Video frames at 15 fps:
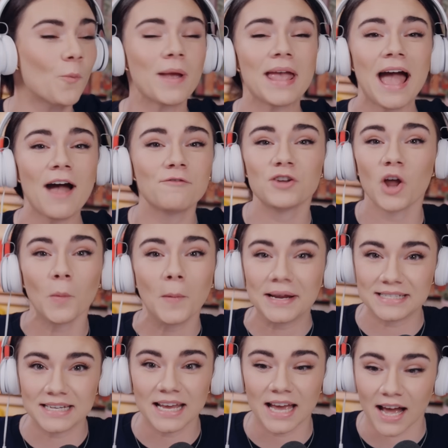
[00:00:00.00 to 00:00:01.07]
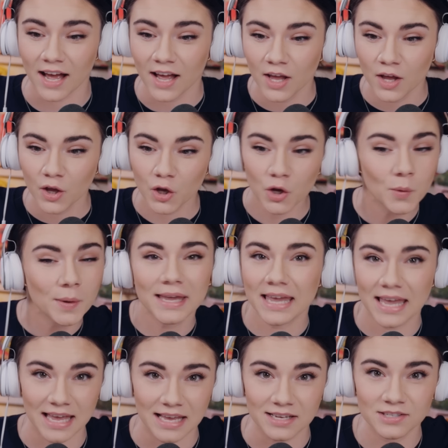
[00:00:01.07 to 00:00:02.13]
we have no idea who
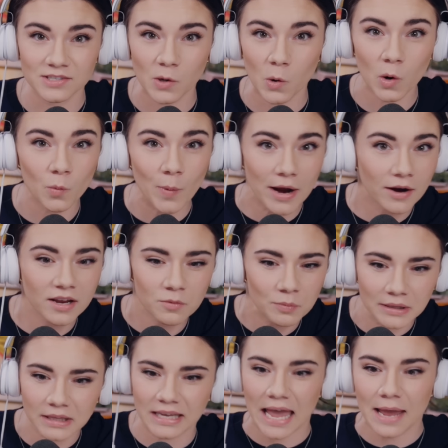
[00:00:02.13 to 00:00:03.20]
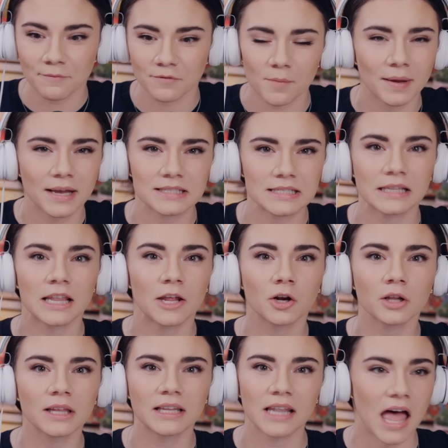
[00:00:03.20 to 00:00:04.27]
he is or where he really came from because he
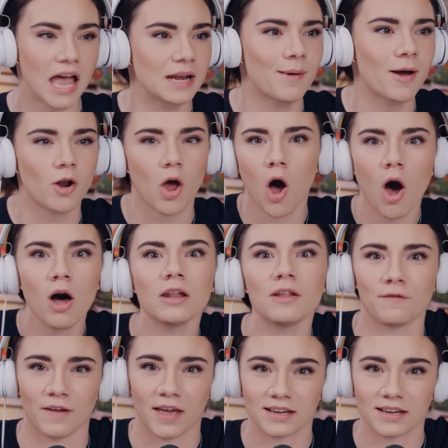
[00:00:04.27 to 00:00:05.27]
literally lied about all of